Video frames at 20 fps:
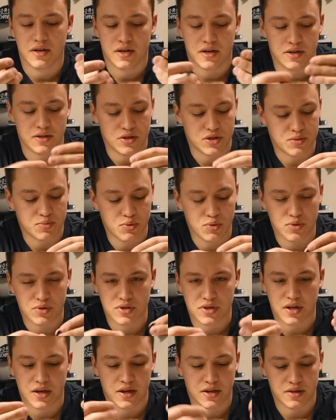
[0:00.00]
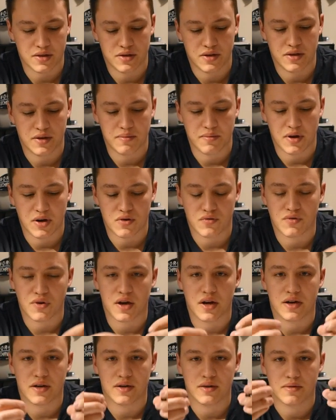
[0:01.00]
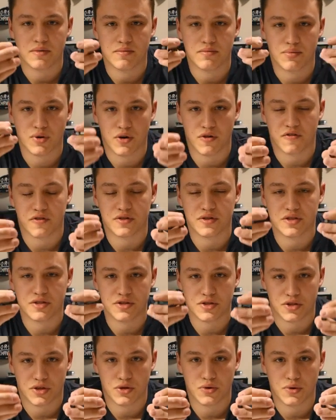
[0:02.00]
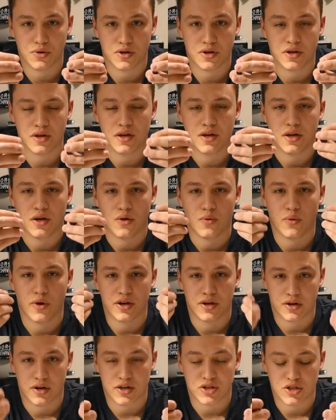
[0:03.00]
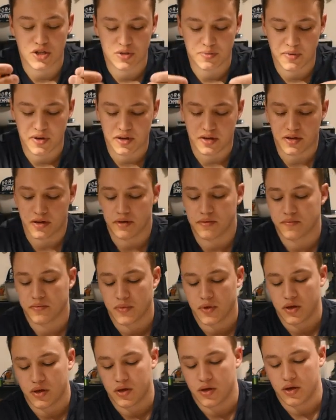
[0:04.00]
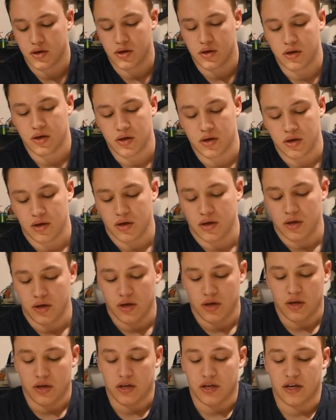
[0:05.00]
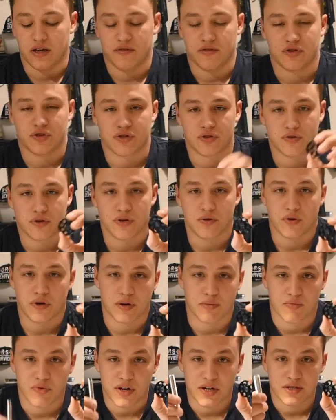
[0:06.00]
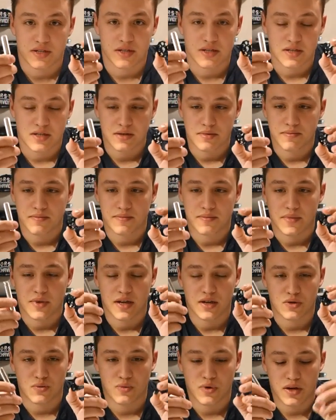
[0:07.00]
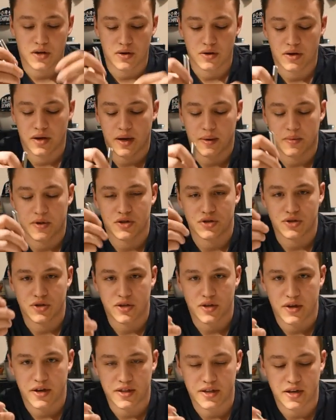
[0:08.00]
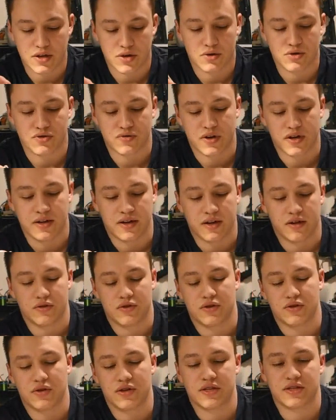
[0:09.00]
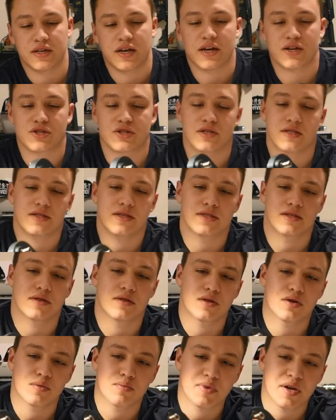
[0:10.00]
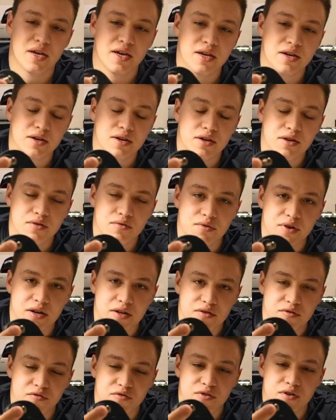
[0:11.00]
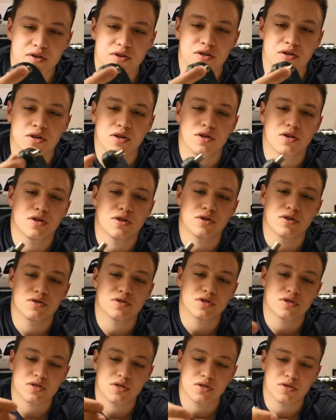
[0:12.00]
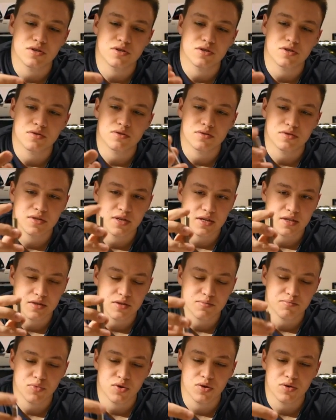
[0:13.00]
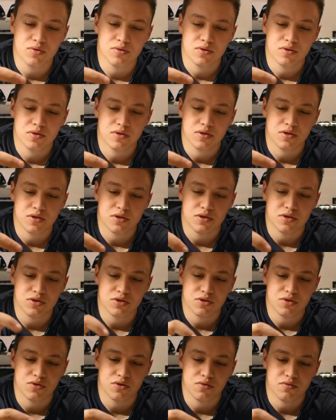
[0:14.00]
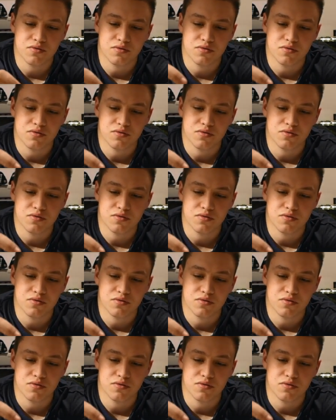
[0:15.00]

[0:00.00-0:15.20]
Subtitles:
and the spools on the metal rod perfectly secure while you're actually spinning it. You have a screw and a brake system as well. I'm going to show you how that goes right now. There is actually this little pin right in the front. You're just going to take this bolt, screw it